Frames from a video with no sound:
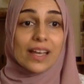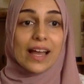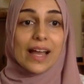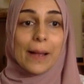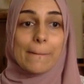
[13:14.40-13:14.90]

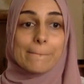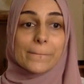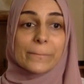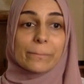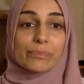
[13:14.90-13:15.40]

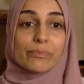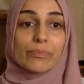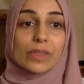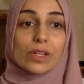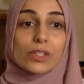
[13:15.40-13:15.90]

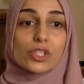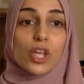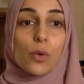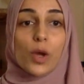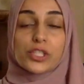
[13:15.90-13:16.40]

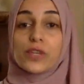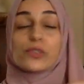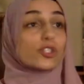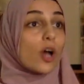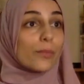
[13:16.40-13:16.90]
So once you've
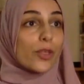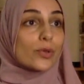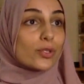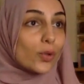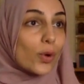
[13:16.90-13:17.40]
stopped
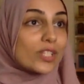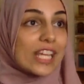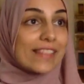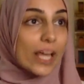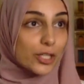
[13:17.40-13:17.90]
those thoughts
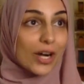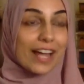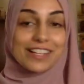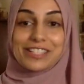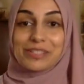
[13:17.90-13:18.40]
in their
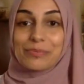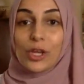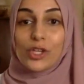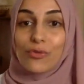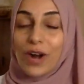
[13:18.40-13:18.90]
tracks,
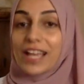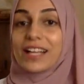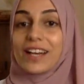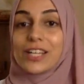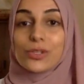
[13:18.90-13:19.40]
you've
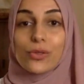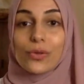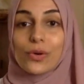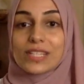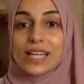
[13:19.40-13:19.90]
recognized your
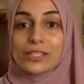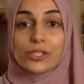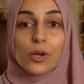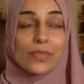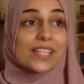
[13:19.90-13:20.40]
thoughts as, you
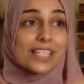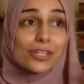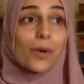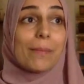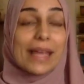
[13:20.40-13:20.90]
know what, this is
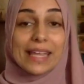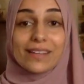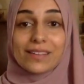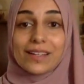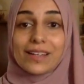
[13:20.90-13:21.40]
not me.
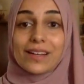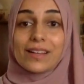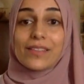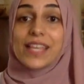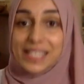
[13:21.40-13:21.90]

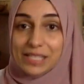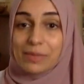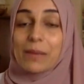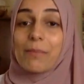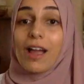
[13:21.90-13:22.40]
This is
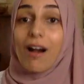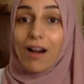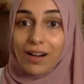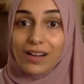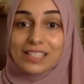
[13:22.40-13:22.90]
me in my
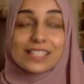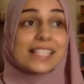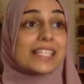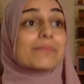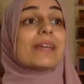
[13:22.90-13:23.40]
heart.
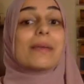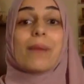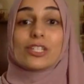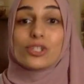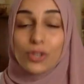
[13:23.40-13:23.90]
This is me.
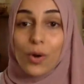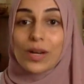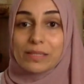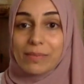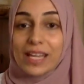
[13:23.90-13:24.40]
My soul
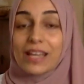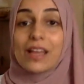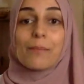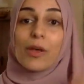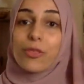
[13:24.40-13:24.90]
is me.
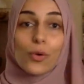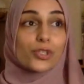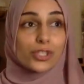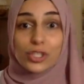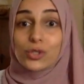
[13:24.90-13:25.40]
My
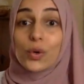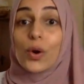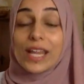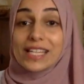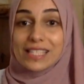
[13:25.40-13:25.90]
thoughts are just
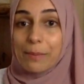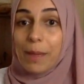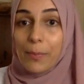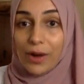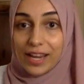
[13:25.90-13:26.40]
noise in
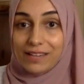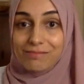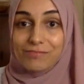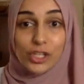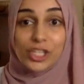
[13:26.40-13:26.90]
my brain.
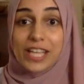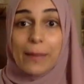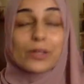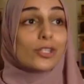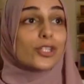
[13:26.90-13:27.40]
They're just
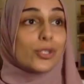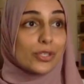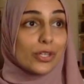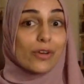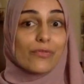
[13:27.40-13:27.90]
chemicals
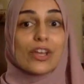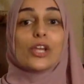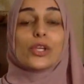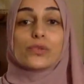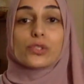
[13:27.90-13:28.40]
shooting off.
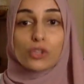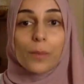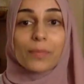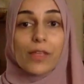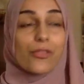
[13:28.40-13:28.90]
You
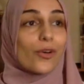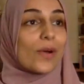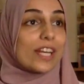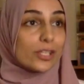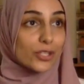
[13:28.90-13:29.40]
stop that
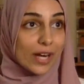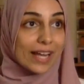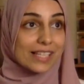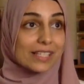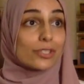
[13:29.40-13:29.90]
thought in its
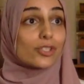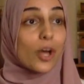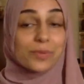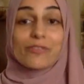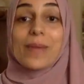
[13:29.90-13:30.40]
tracks,
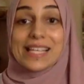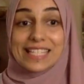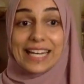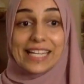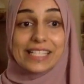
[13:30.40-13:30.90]
stopped it from
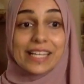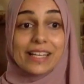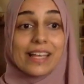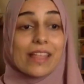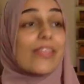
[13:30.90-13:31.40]

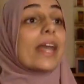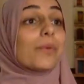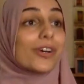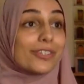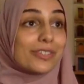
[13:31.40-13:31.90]
escalating. Then
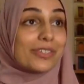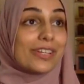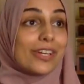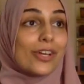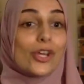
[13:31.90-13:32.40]
what?
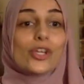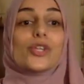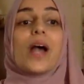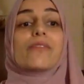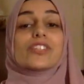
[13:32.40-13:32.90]

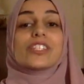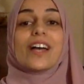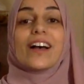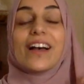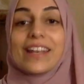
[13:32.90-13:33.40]
You have to
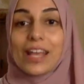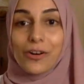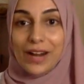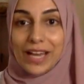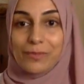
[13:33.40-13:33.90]
turn it
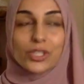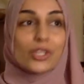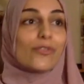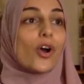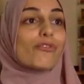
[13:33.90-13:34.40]
around. So
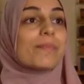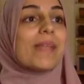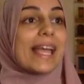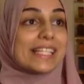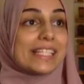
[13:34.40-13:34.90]
you've gone from
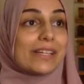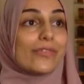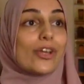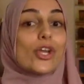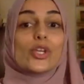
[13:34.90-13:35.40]

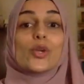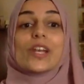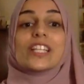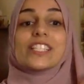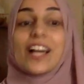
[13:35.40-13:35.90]
negative. You
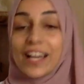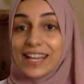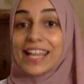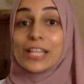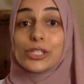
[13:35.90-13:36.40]
want to turn
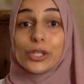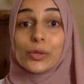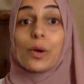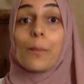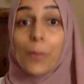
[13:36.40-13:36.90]
it
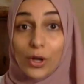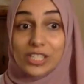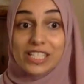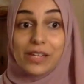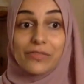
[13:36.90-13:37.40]
into
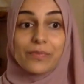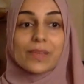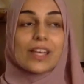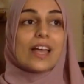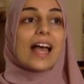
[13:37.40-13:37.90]
positive.
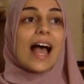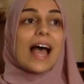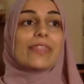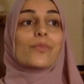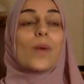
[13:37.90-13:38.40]

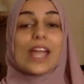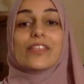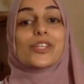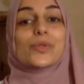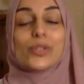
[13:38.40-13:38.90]
And the way
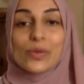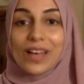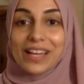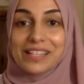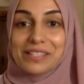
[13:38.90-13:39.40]
that you do
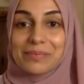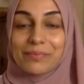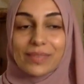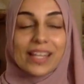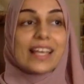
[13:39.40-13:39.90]
that
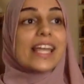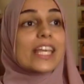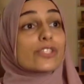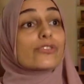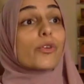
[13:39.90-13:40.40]

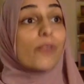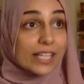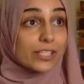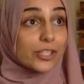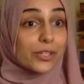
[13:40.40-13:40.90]
is through
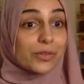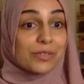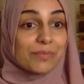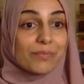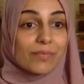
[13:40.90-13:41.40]
gratitude.